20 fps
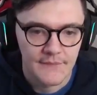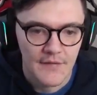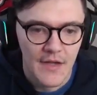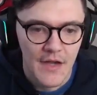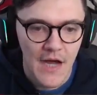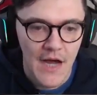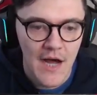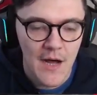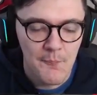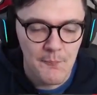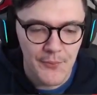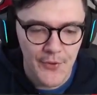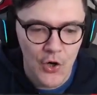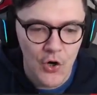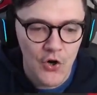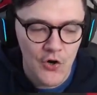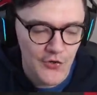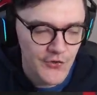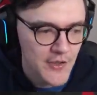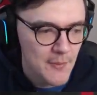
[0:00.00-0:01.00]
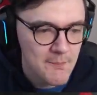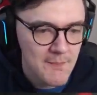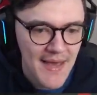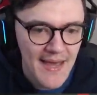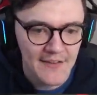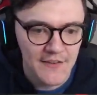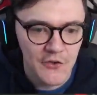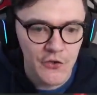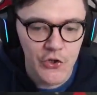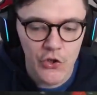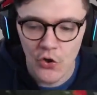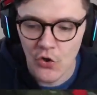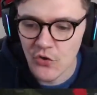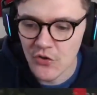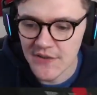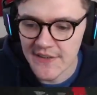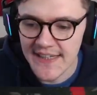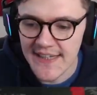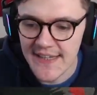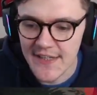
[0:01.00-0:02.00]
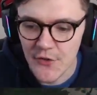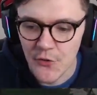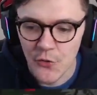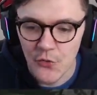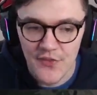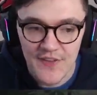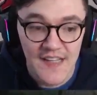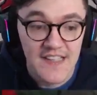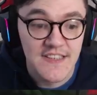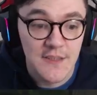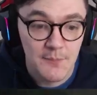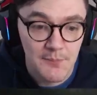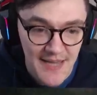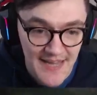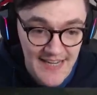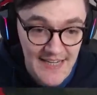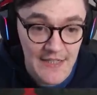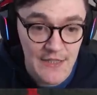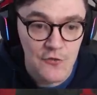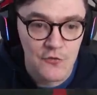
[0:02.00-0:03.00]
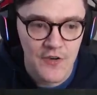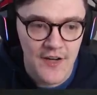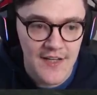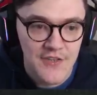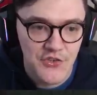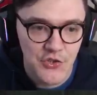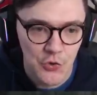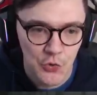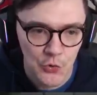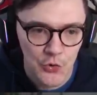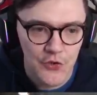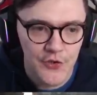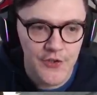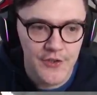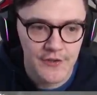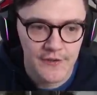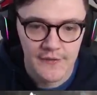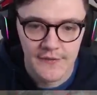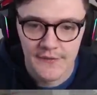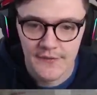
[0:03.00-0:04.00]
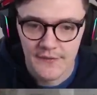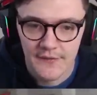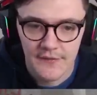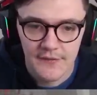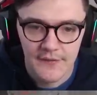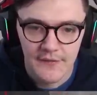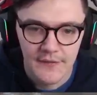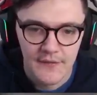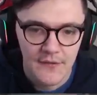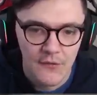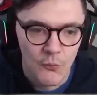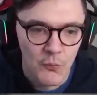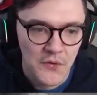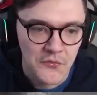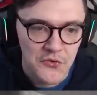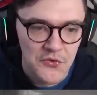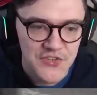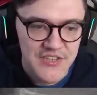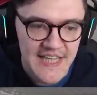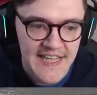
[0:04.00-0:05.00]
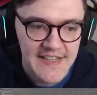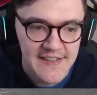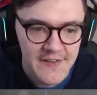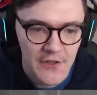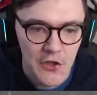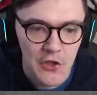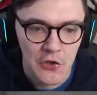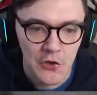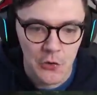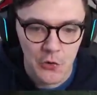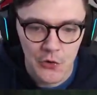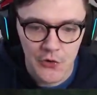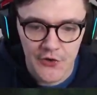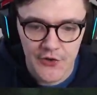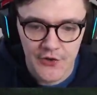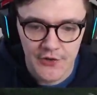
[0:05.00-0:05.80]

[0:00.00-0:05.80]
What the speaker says: Up on Melancholy Hill, there's a Pain Res hook. Won't you take a look?